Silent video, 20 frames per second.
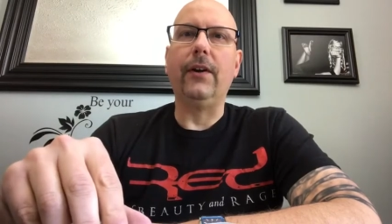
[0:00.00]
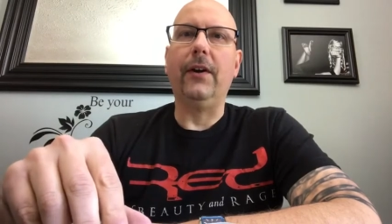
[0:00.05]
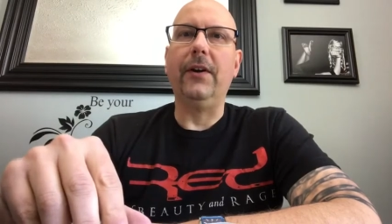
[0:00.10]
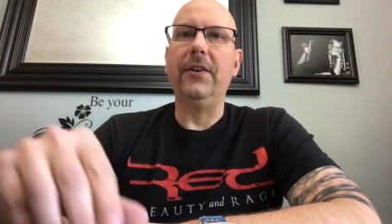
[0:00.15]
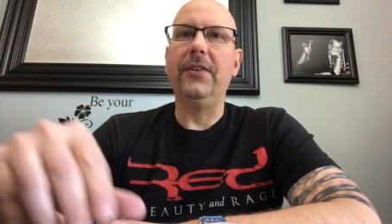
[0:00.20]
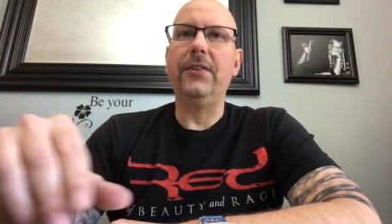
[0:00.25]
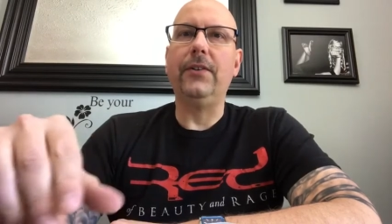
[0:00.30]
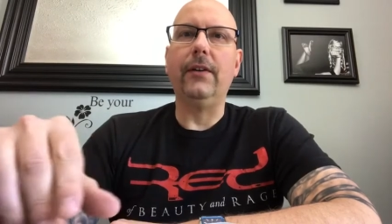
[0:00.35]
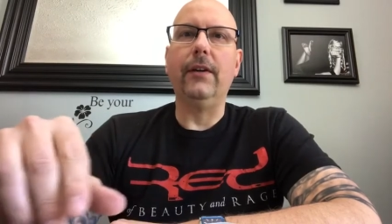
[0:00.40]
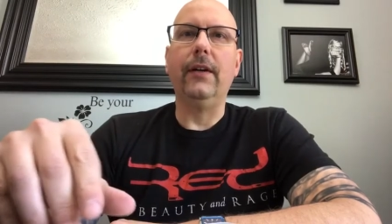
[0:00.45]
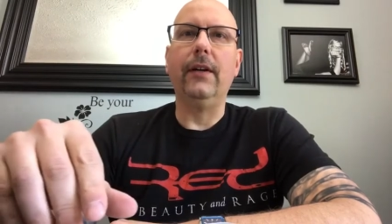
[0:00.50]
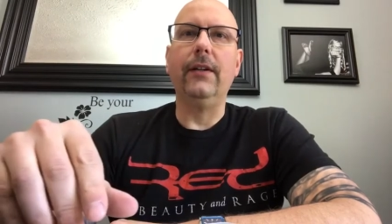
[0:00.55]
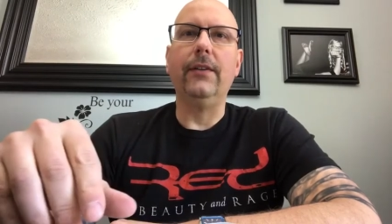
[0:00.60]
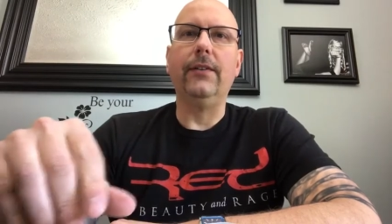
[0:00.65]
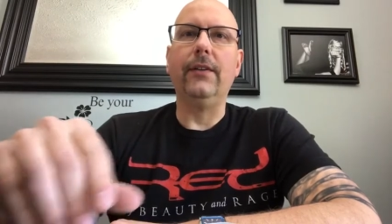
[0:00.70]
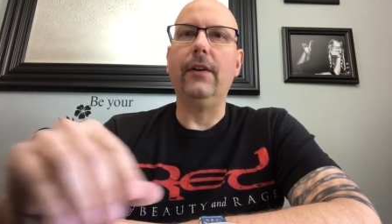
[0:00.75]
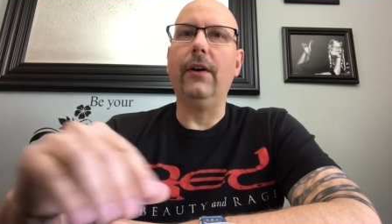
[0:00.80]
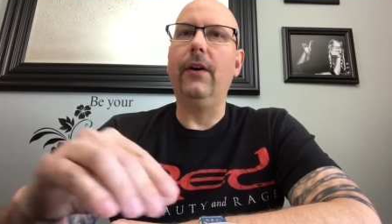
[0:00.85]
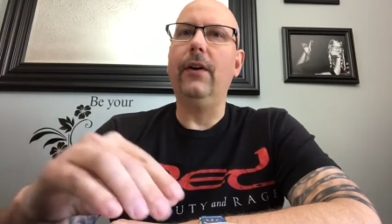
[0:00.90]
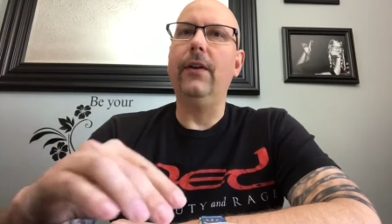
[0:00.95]
our
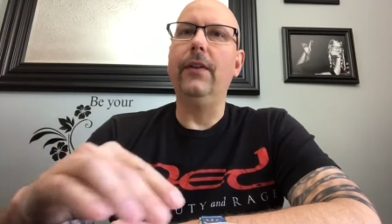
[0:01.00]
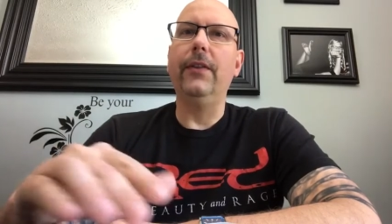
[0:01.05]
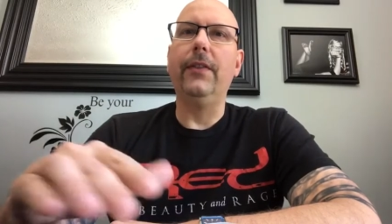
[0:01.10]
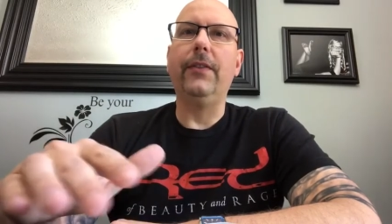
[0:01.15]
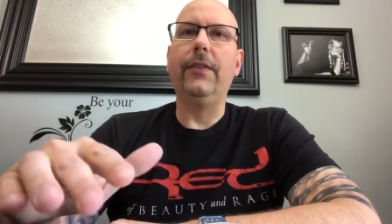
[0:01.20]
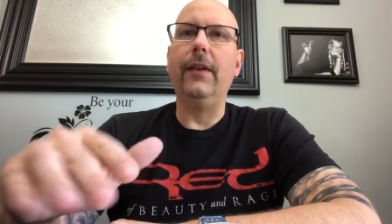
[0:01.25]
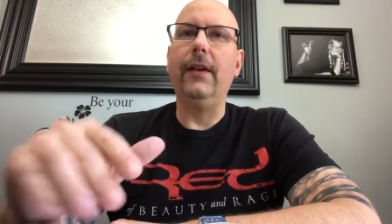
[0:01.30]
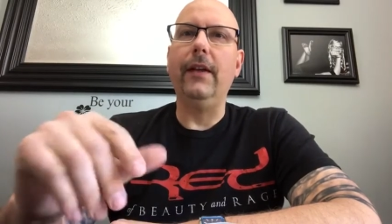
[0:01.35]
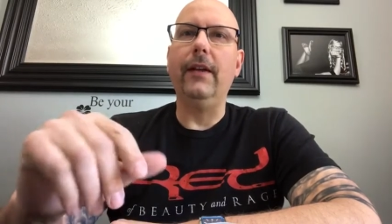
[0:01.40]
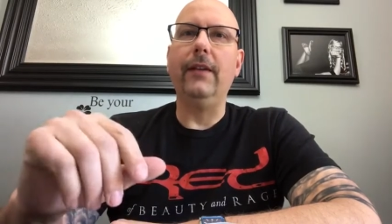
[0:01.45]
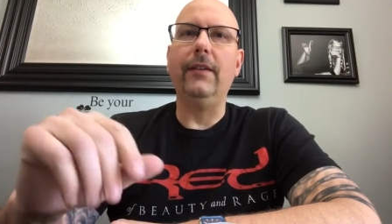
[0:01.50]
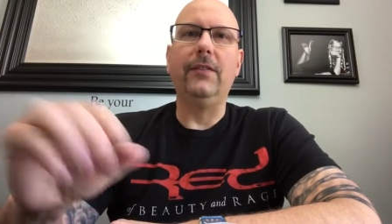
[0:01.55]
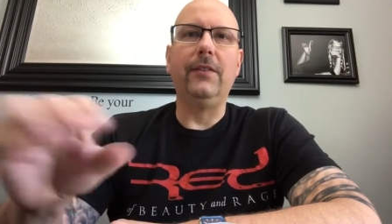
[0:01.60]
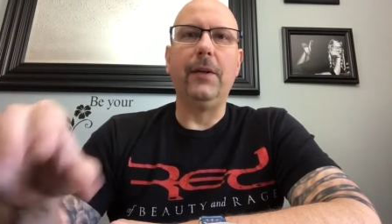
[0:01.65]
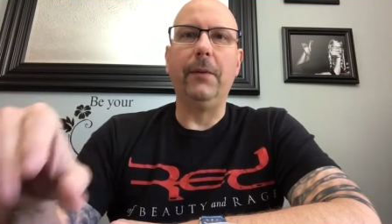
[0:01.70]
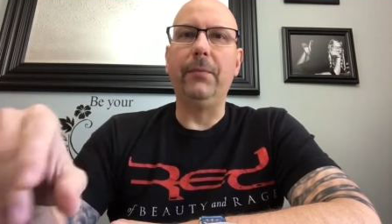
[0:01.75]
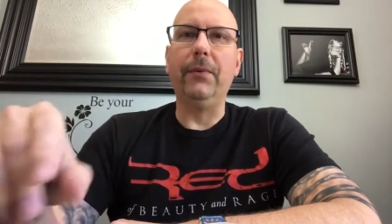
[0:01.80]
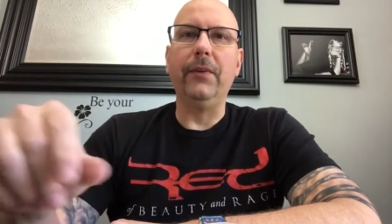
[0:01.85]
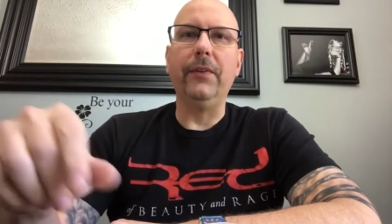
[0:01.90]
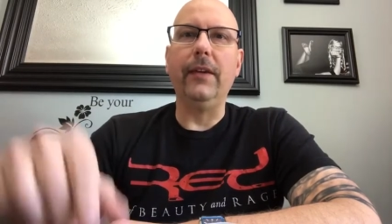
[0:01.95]
assurance, and all the things,
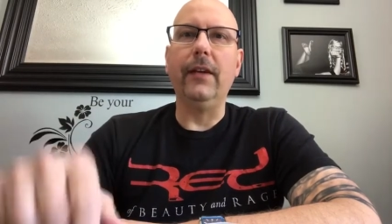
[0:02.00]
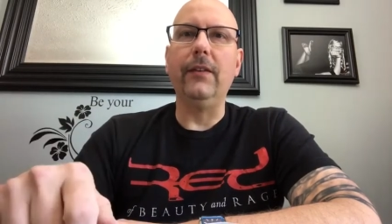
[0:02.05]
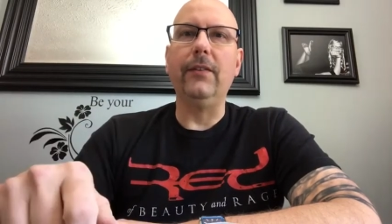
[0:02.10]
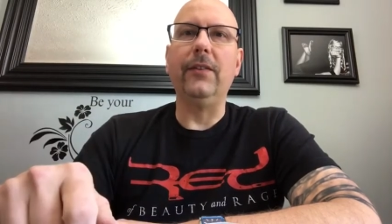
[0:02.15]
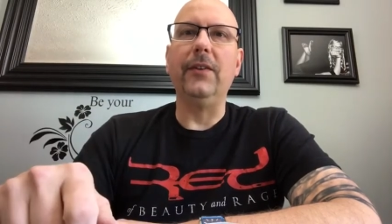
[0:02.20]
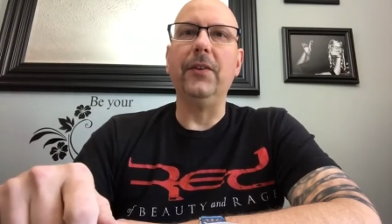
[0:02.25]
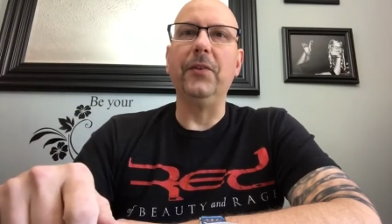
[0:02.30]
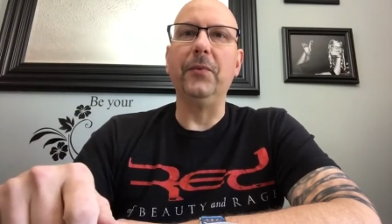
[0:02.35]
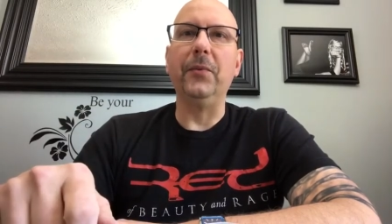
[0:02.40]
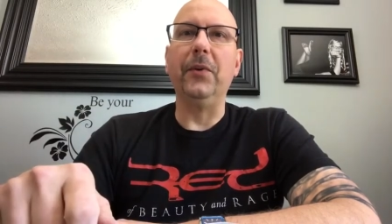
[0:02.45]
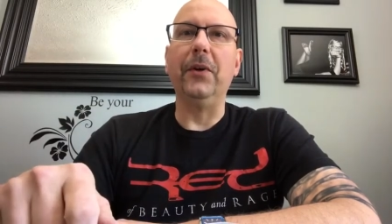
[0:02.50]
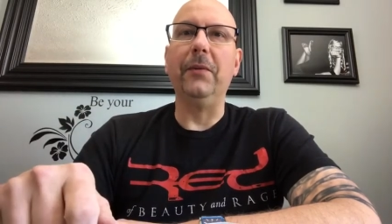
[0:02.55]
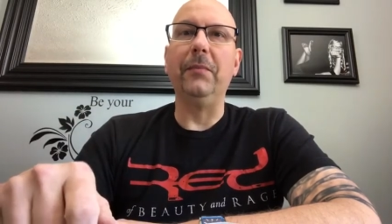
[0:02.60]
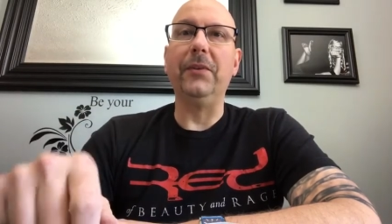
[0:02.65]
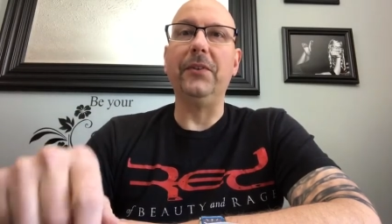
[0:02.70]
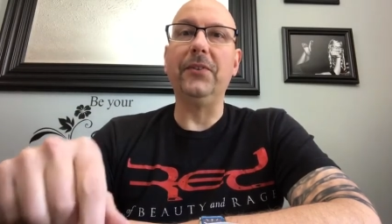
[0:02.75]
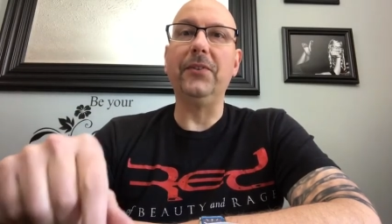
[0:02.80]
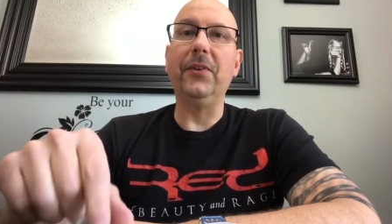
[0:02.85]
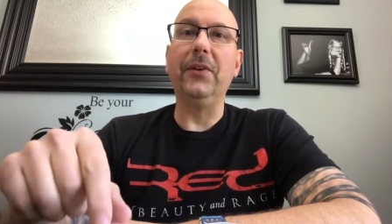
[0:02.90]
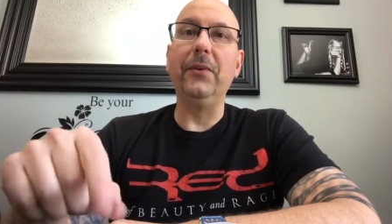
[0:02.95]
temporal things in this world,
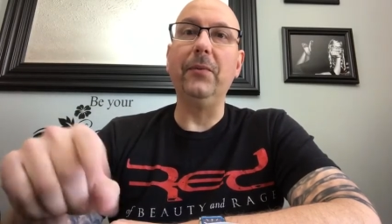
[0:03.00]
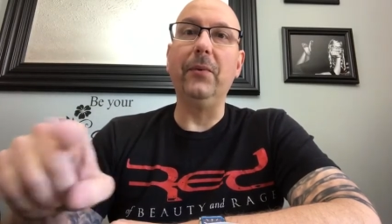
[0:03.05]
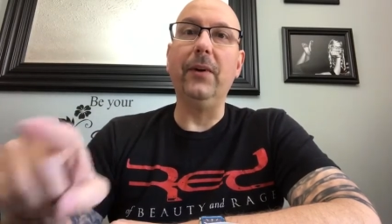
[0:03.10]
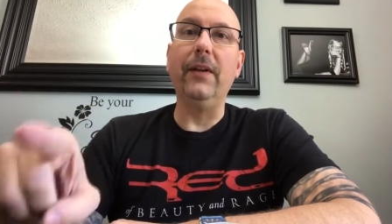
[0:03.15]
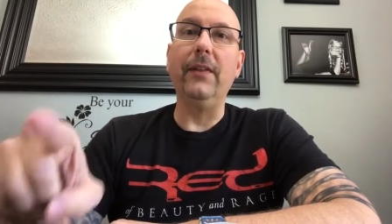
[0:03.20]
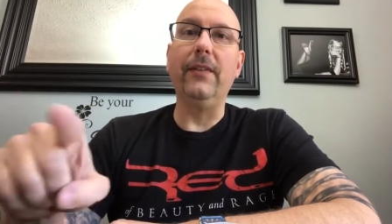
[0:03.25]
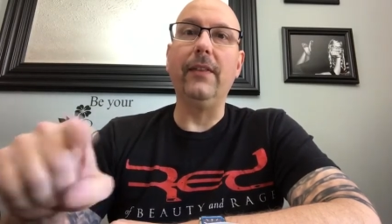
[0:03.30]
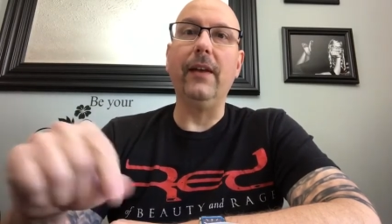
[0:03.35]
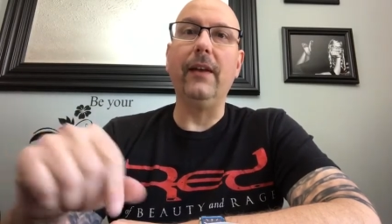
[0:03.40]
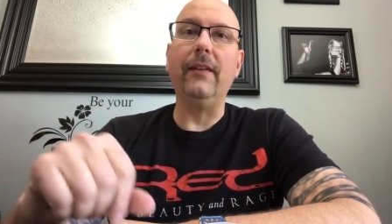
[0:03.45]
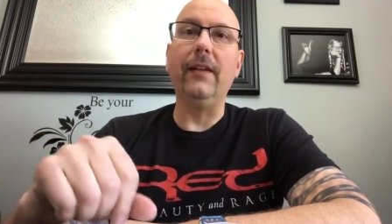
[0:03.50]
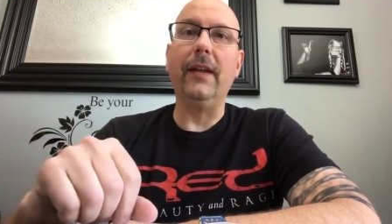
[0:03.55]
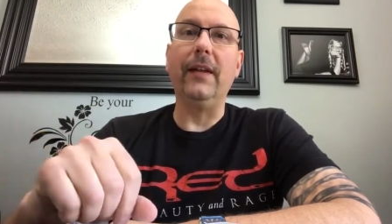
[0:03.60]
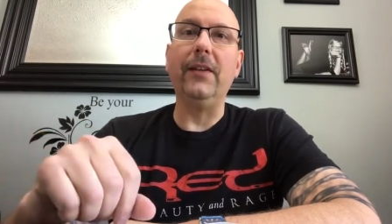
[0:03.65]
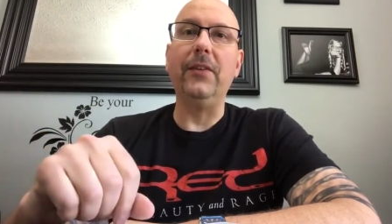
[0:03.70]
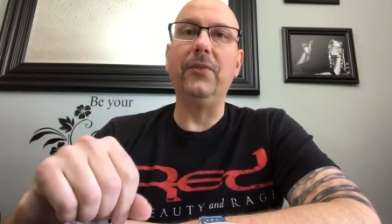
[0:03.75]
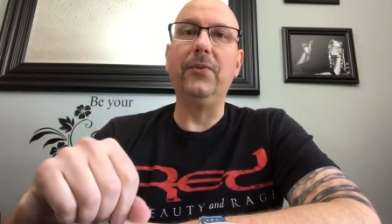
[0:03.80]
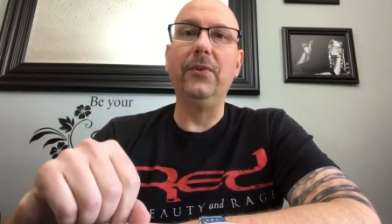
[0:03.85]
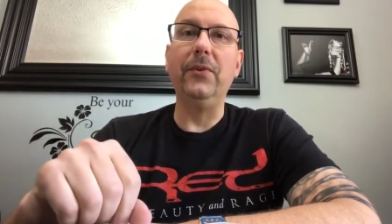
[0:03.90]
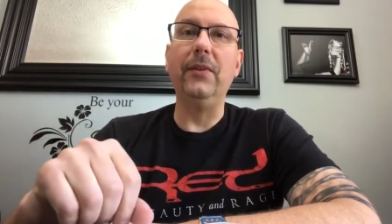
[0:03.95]
but there's only one thing that
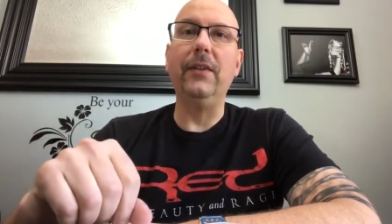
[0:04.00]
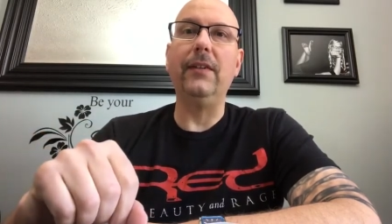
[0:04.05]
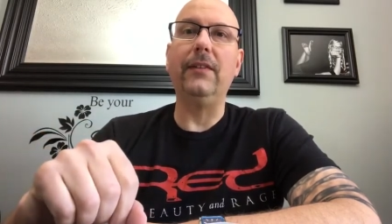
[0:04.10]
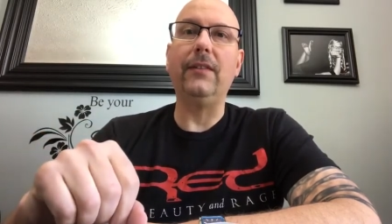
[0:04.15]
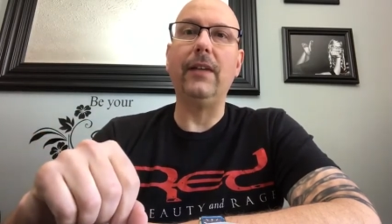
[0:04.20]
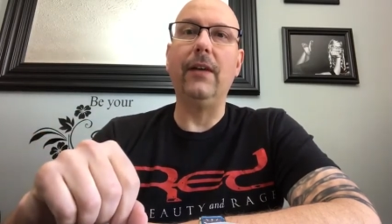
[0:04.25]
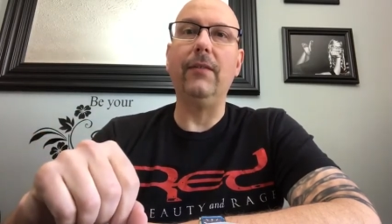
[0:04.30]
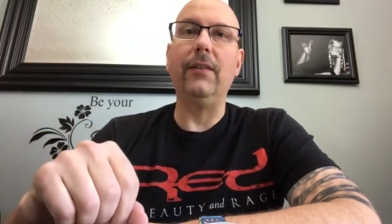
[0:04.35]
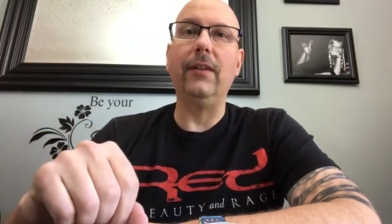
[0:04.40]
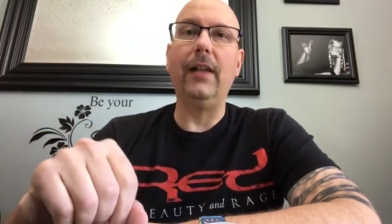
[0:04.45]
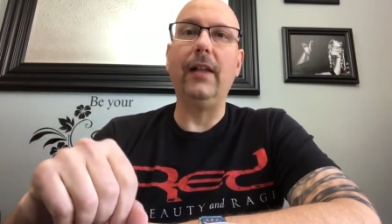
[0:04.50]
can truly save a